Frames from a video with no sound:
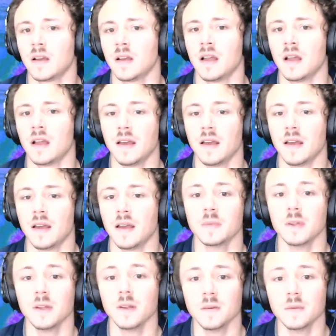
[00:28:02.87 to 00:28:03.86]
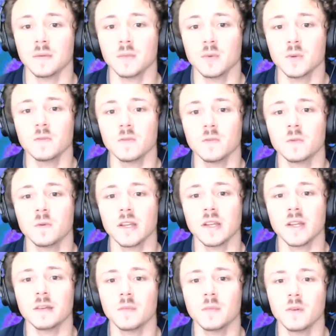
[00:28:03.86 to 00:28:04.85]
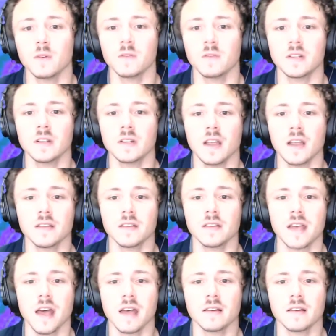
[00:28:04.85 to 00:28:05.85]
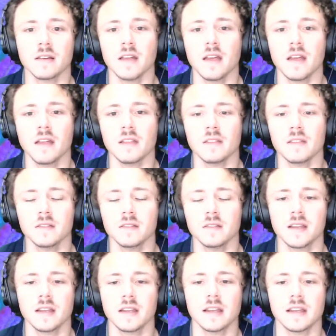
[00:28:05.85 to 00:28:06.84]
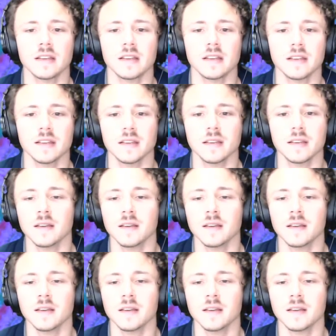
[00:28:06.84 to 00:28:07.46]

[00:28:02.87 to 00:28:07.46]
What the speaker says: Now I'm gonna move away, move another time, another day.